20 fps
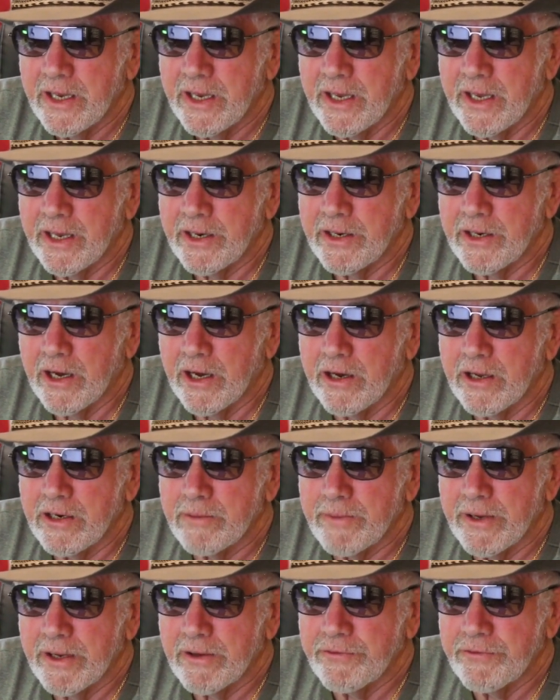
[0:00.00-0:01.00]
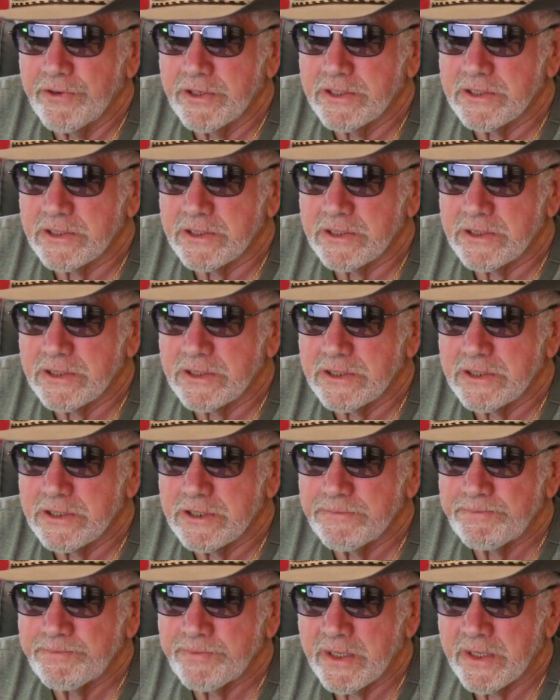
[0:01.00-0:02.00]
and
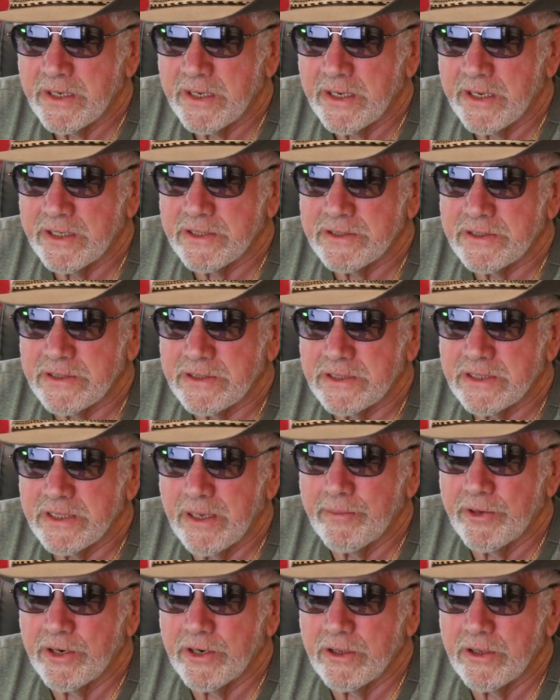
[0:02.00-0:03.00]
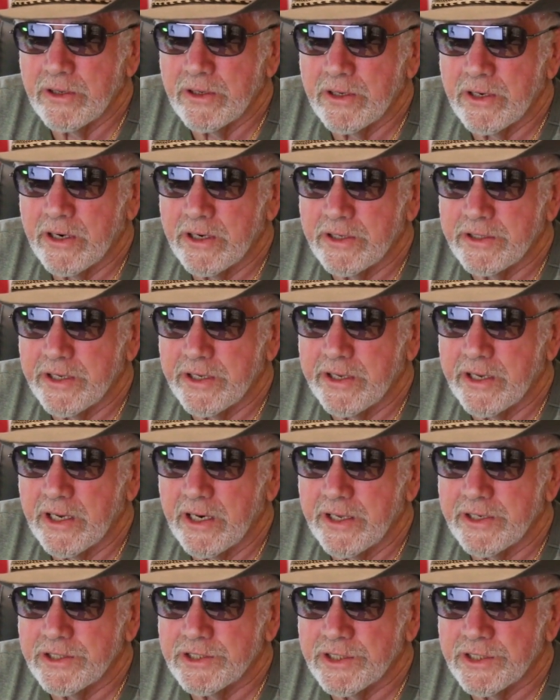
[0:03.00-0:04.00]
non-malfeasance as the seminal
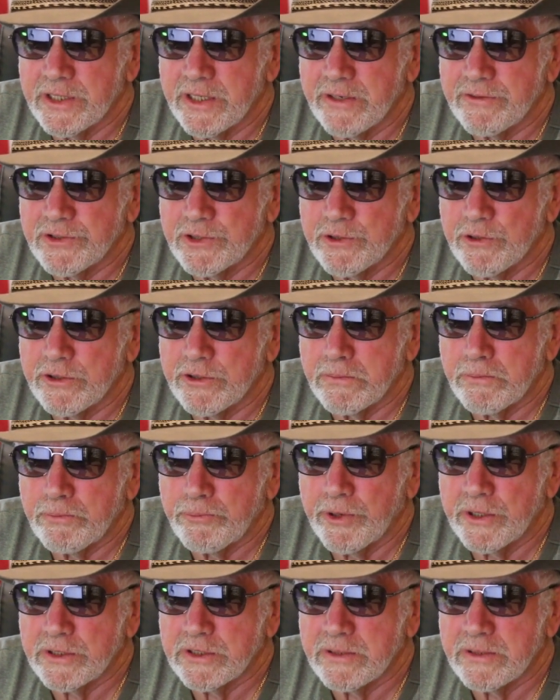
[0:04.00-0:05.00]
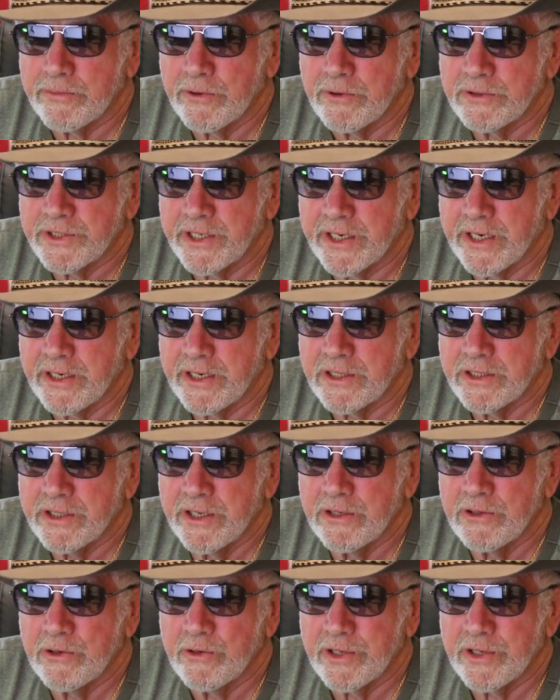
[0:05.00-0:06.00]
articulation of certain principles that
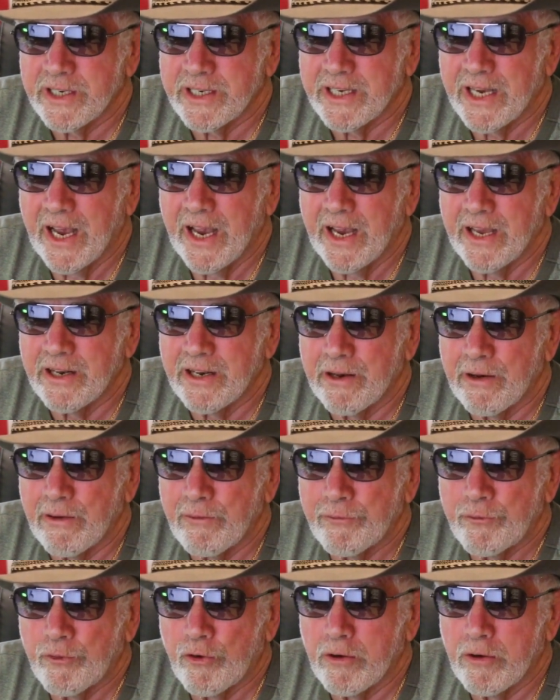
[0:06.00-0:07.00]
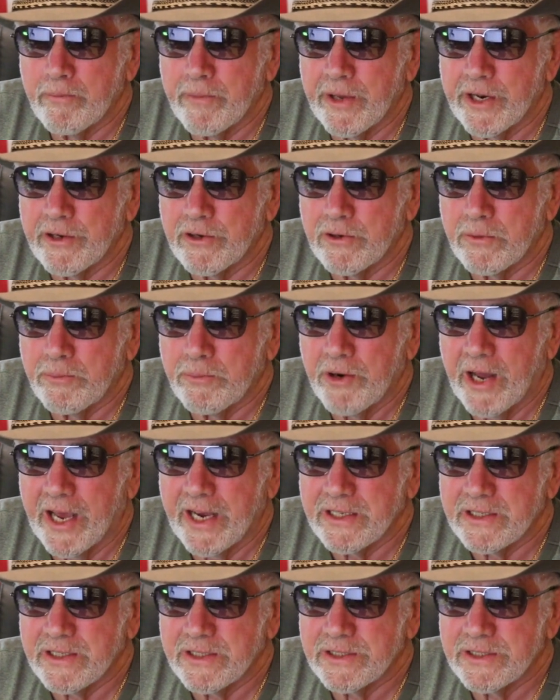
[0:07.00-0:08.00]
continue to guide and inform medical
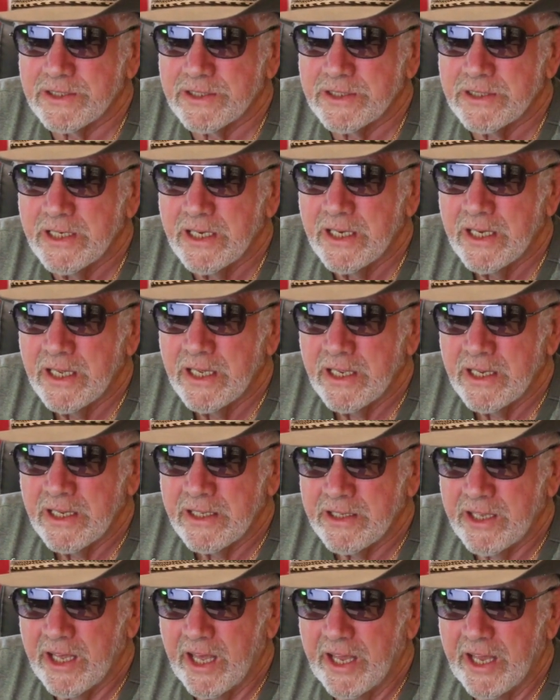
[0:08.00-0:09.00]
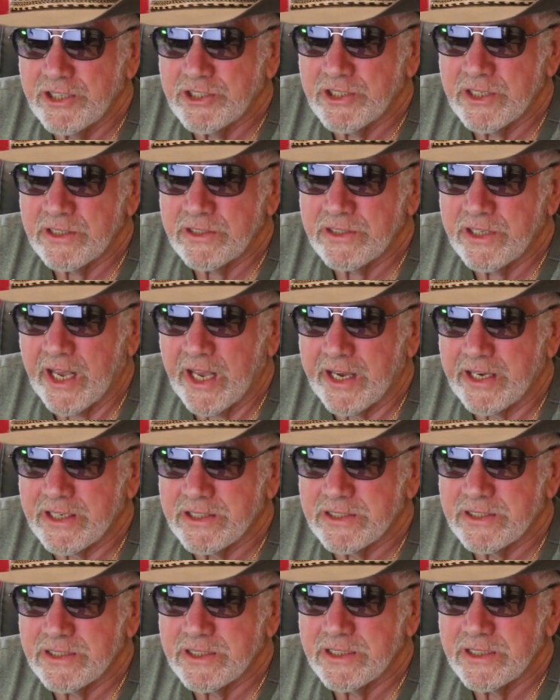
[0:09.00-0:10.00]
practice. The ancient
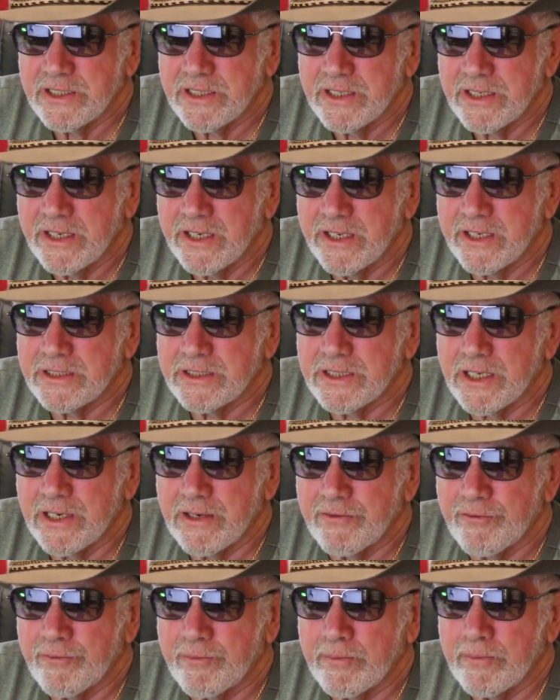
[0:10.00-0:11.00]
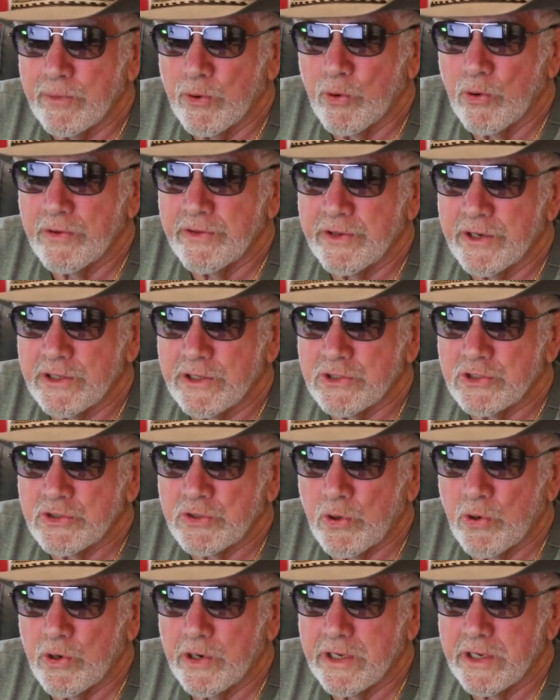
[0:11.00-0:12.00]
text is of more than
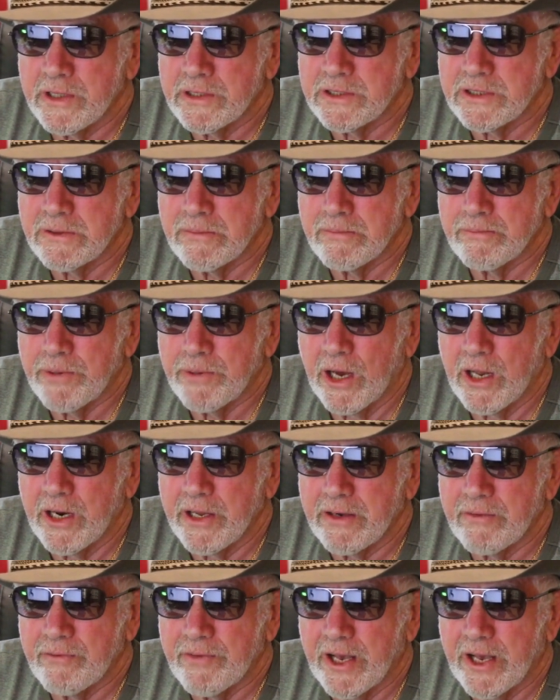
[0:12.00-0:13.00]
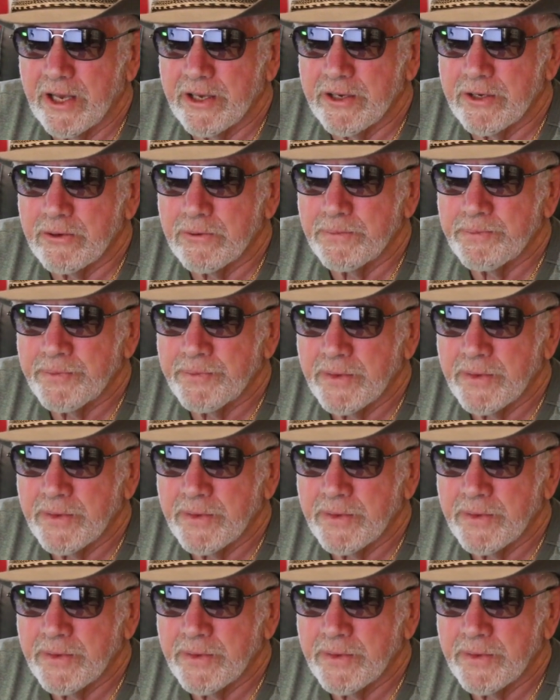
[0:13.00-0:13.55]
historic and symbolic value.